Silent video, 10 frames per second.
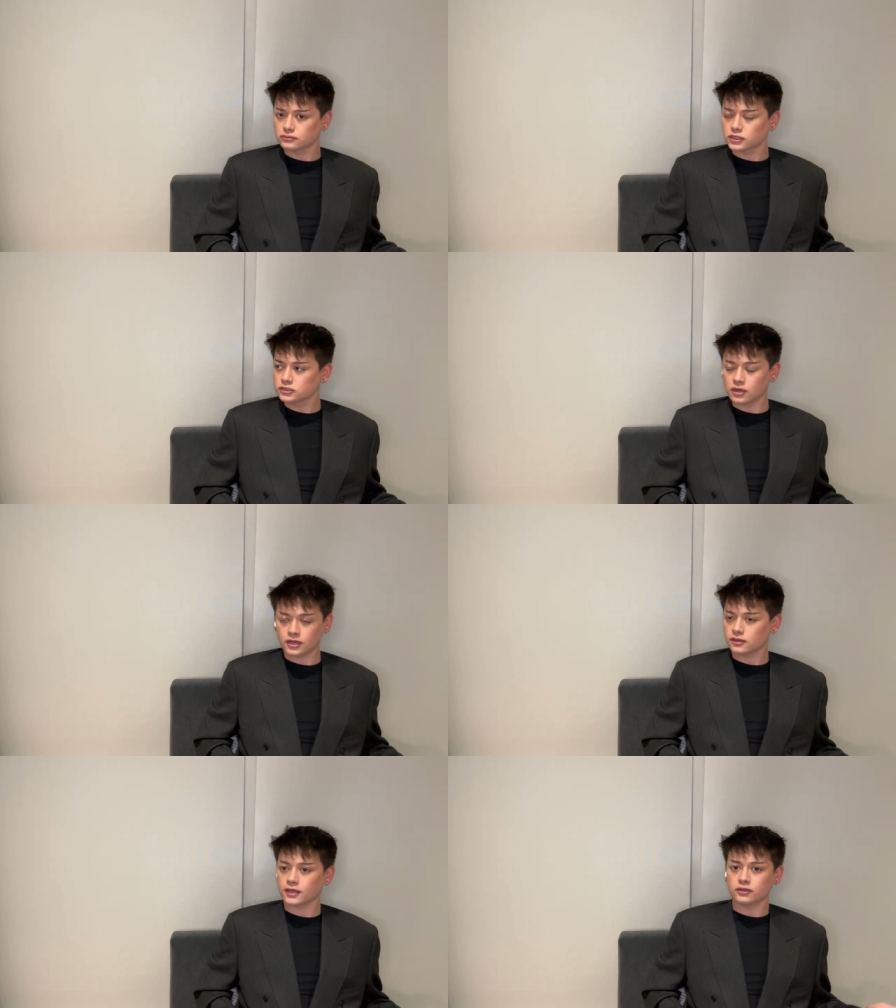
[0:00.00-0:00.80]
Is there
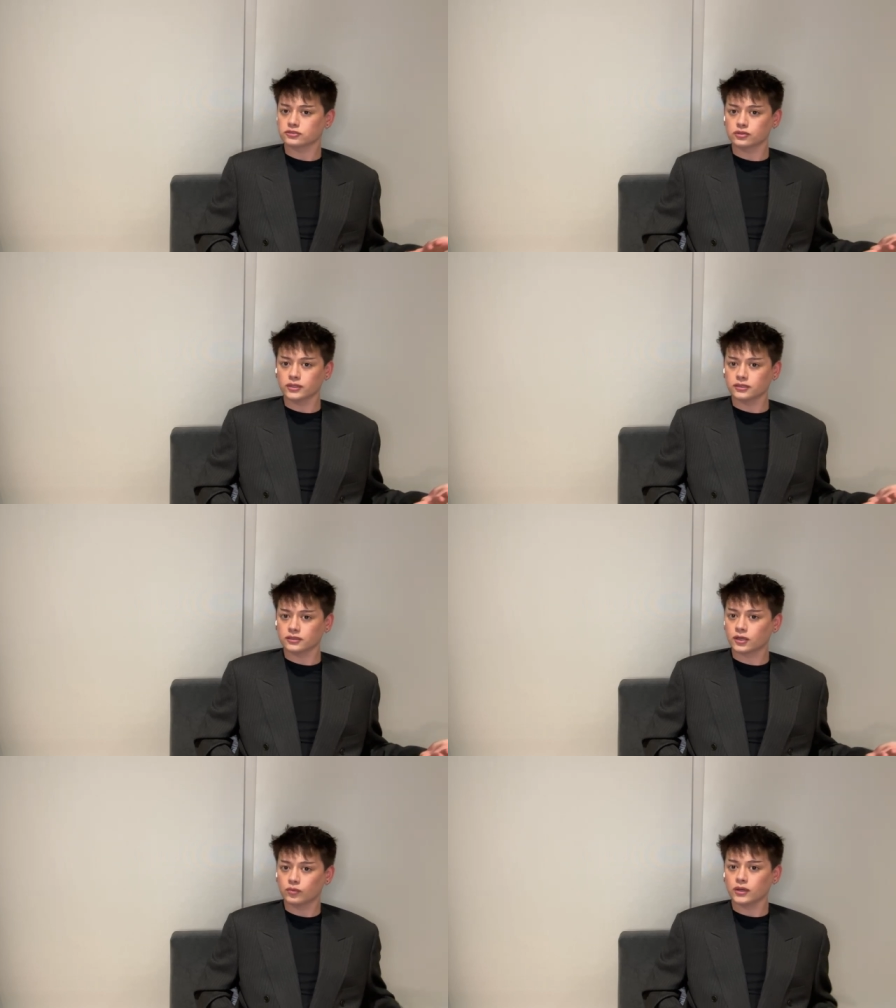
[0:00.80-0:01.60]
anything else to it?
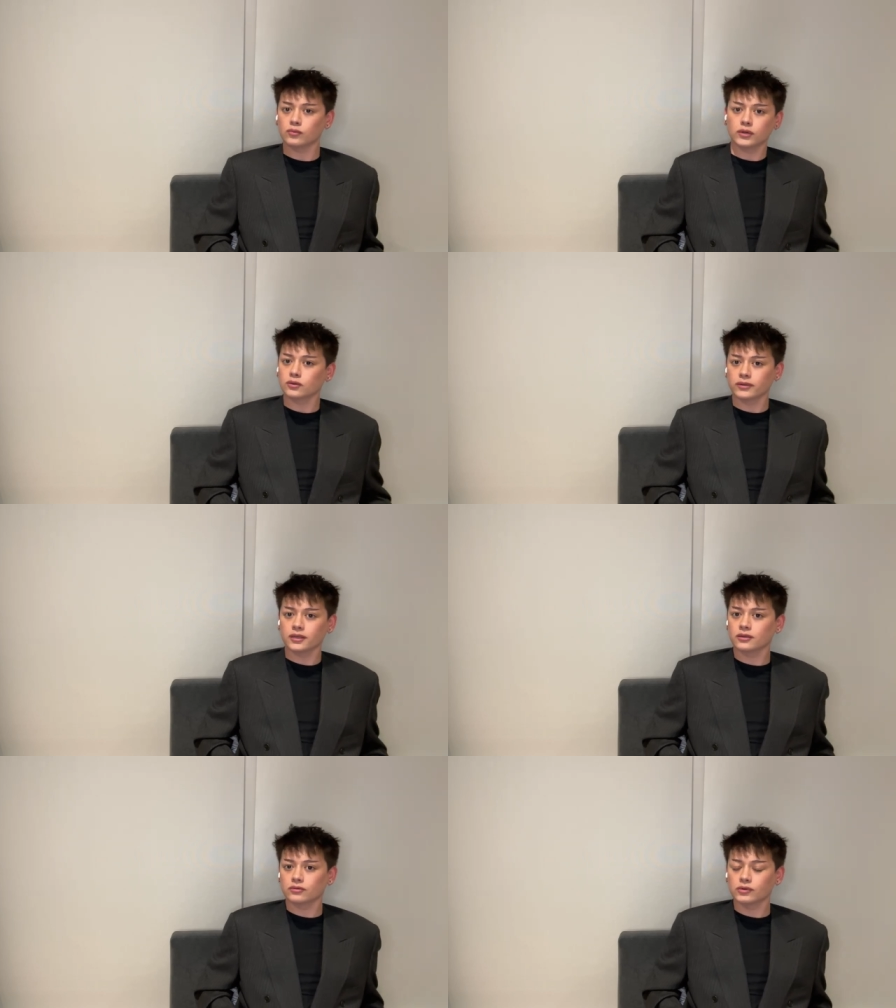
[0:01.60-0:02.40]
Like, what what are
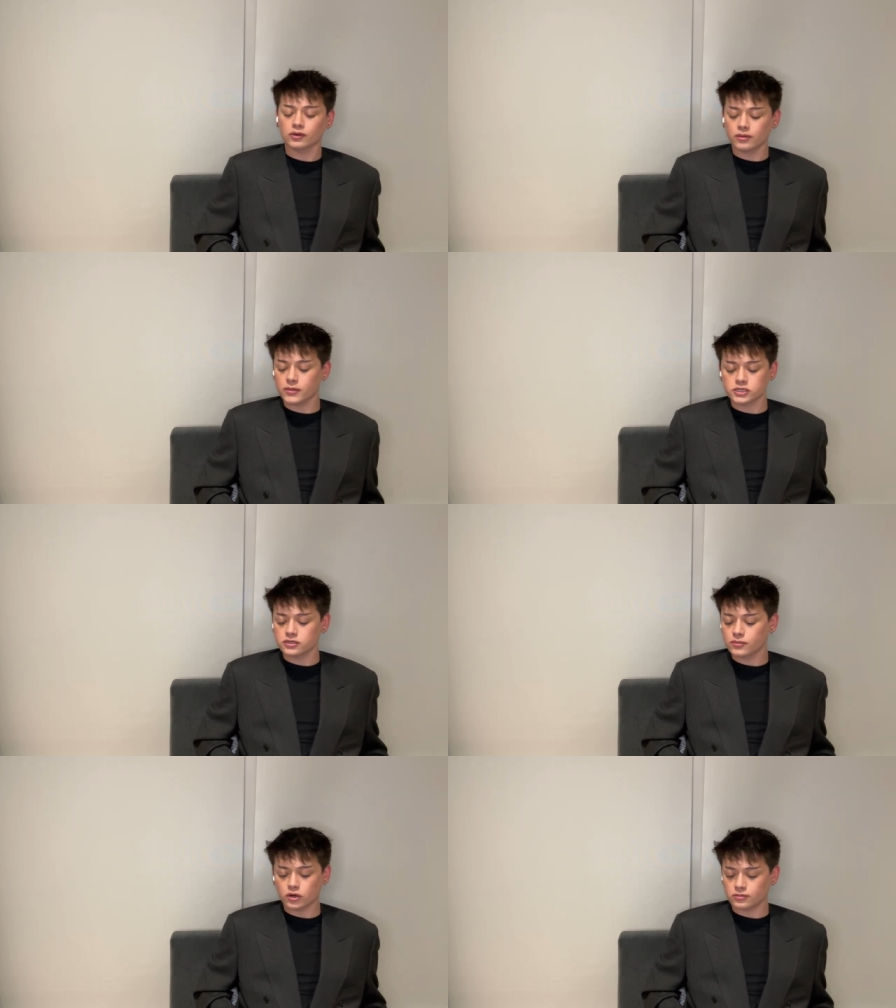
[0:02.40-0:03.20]
we what are we bitching and
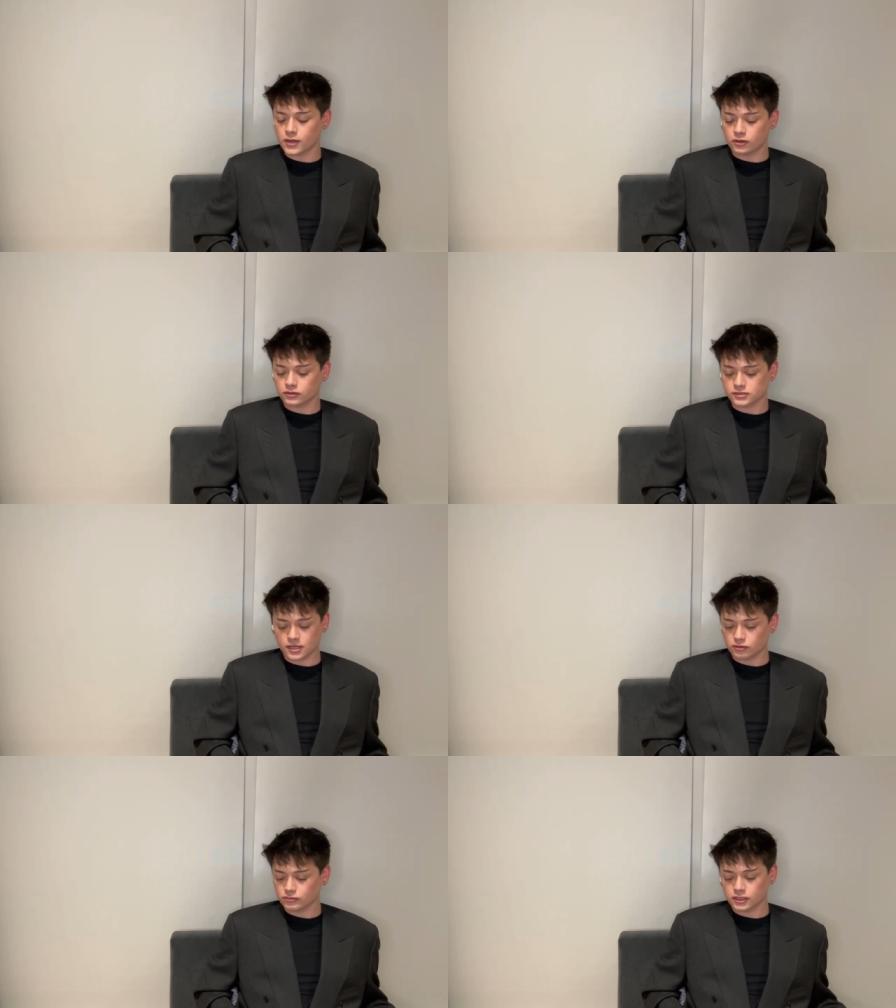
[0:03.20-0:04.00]
moaning about? Because I
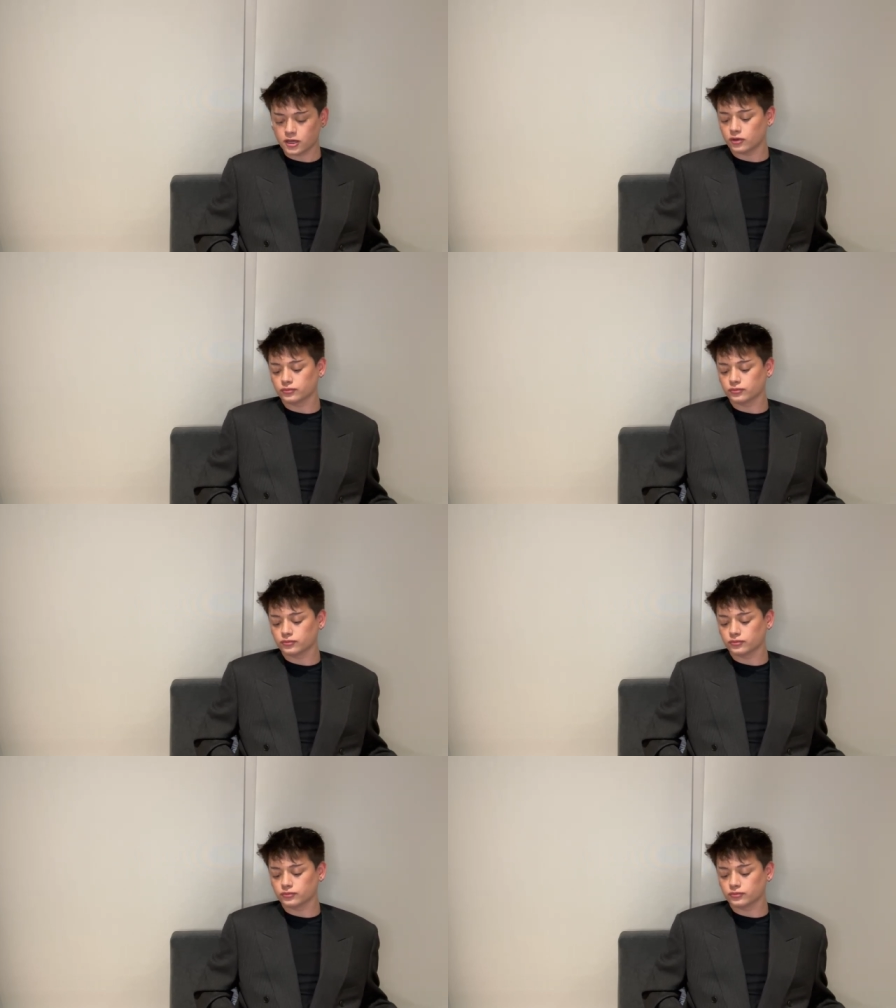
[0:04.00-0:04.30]
don't really know.